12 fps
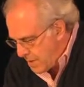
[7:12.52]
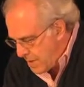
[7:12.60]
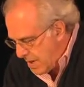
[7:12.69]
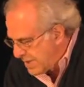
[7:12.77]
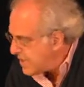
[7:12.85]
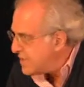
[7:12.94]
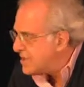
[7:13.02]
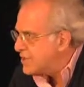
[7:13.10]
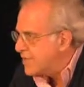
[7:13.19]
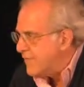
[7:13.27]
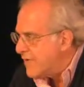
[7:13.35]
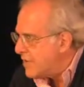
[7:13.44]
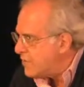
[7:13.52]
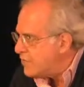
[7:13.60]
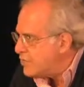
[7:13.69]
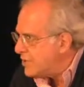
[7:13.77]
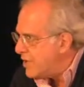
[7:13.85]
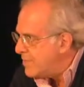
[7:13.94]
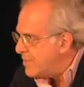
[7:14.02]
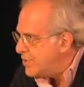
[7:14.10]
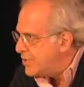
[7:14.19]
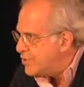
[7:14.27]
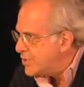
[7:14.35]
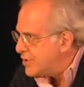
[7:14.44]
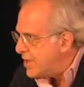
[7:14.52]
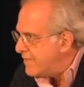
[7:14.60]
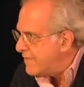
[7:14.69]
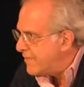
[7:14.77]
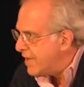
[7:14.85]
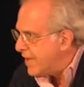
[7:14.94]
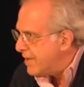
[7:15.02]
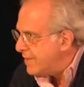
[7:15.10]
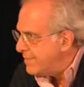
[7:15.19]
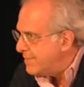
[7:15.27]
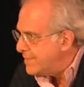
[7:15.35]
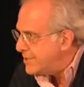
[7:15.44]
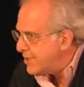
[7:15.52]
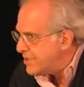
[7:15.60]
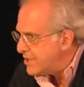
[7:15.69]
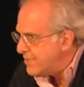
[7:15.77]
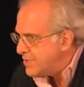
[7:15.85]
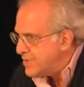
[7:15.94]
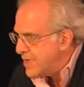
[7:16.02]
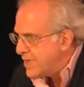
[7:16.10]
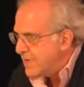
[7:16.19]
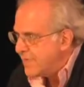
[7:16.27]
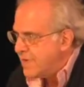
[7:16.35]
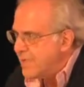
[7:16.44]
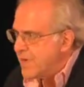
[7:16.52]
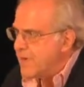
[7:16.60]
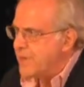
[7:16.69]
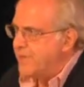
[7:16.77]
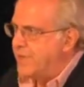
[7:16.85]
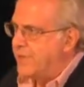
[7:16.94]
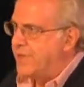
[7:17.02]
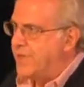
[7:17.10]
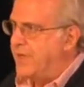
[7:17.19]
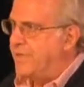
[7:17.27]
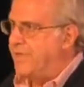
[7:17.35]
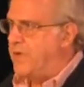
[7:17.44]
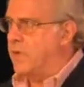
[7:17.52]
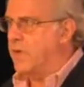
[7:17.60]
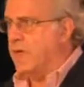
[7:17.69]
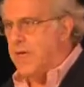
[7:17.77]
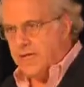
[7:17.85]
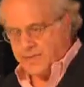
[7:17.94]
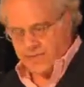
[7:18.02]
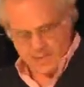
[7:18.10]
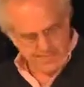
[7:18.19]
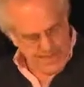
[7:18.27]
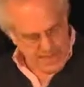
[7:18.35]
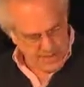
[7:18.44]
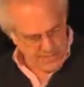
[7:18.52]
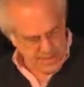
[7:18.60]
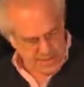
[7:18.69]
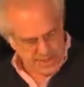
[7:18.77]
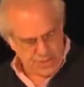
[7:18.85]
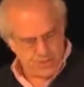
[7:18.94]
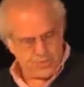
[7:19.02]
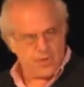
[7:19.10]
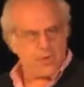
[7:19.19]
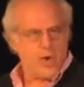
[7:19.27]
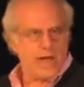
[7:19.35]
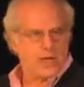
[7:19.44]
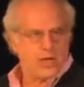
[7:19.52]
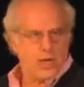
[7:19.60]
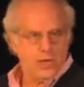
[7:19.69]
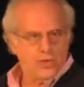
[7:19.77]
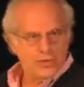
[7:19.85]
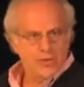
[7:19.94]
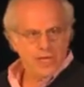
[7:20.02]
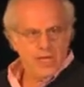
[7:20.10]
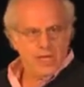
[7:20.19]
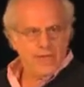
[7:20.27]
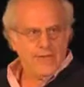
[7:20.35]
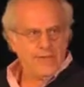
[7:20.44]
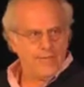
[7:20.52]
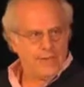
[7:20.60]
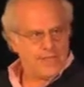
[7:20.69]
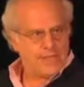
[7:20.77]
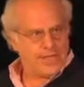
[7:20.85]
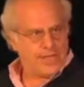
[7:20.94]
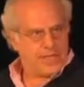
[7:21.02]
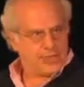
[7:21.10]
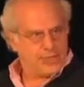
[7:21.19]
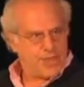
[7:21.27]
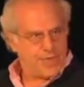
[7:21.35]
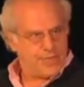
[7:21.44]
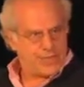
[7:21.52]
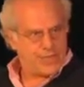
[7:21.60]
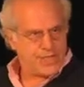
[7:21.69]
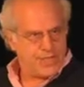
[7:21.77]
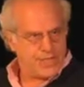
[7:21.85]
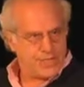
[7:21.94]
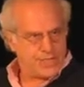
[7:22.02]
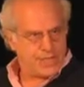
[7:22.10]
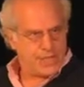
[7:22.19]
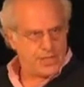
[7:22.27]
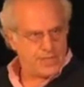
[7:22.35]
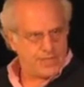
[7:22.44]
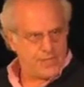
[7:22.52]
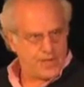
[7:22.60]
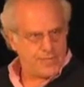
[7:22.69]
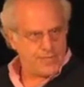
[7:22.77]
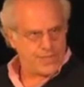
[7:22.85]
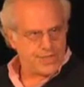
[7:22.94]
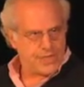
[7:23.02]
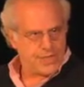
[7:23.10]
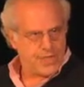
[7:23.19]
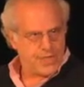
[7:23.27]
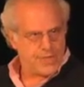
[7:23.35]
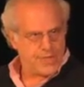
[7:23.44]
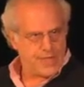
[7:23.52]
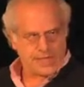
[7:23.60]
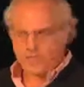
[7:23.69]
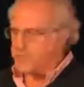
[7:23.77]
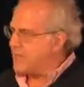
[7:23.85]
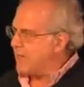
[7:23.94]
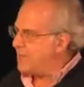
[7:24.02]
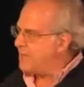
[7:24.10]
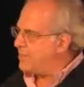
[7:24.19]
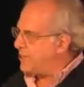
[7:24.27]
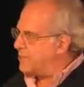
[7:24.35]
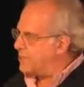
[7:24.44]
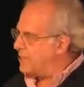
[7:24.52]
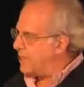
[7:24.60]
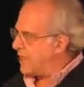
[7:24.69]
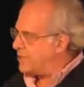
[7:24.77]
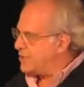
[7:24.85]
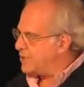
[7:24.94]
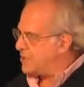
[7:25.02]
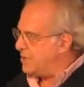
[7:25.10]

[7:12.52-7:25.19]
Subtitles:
I think that's a very crucial number you should never forget. 60% of the American people didn't vote. Since many of the elections were quite close, then basically it's 20% on one side and 20% on the other that decided most elections.